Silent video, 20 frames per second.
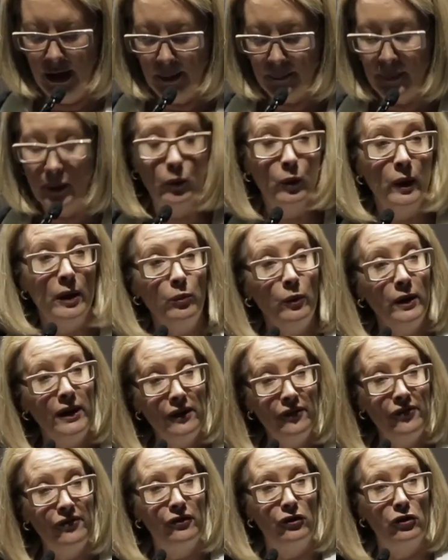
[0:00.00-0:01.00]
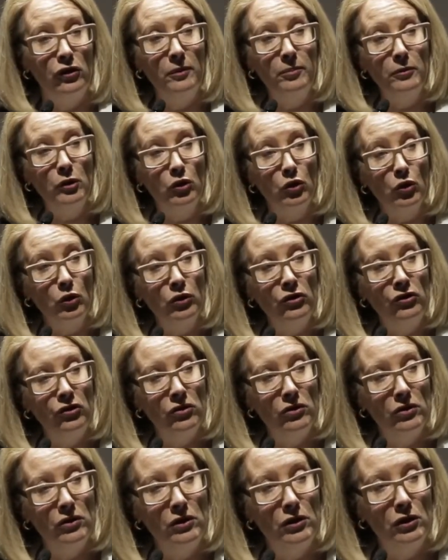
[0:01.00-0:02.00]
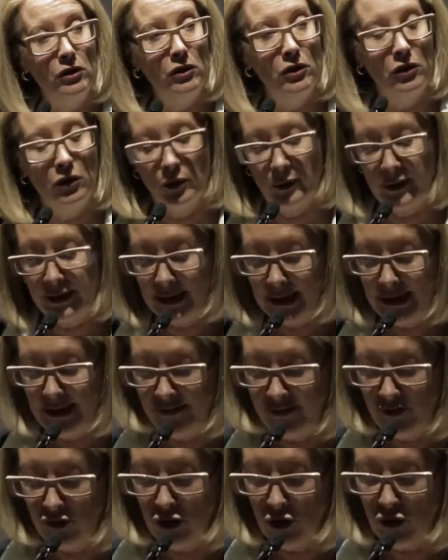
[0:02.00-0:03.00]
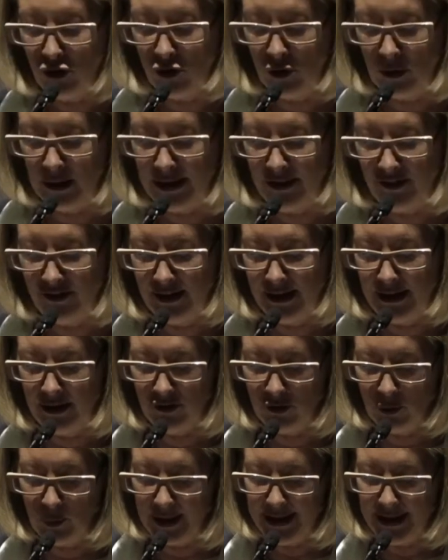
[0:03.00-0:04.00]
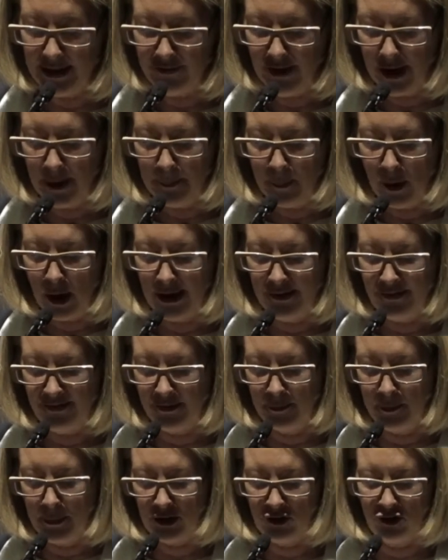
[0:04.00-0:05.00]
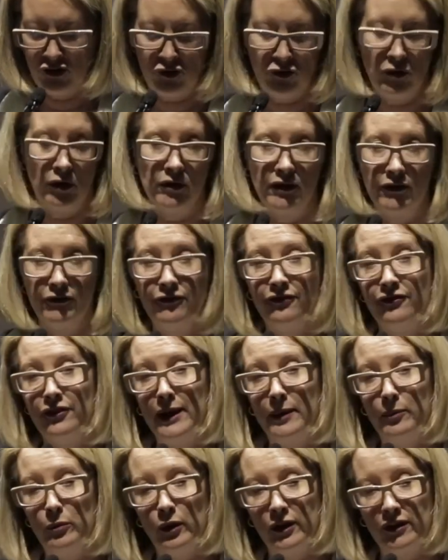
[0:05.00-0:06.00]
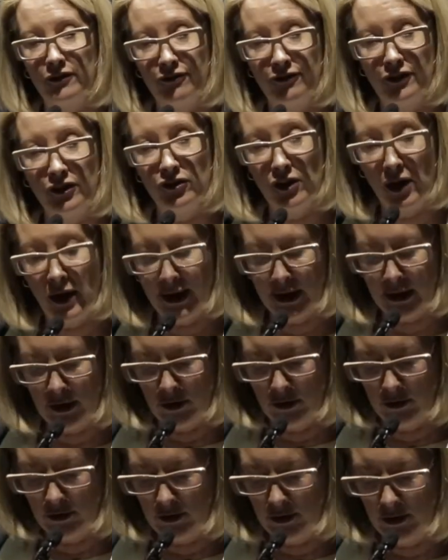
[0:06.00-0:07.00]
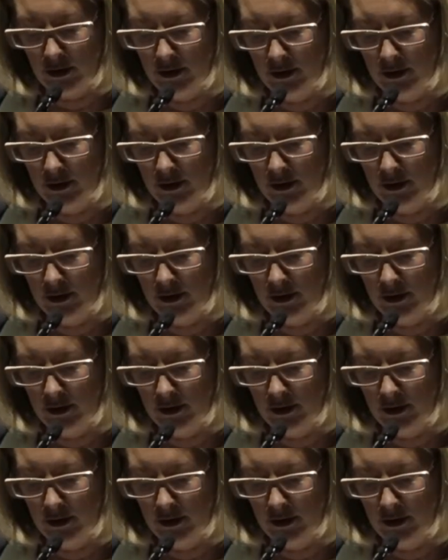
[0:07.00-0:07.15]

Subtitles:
But when we assume good, or at least neutral intent, we give our minds a much stronger framework for dialogue.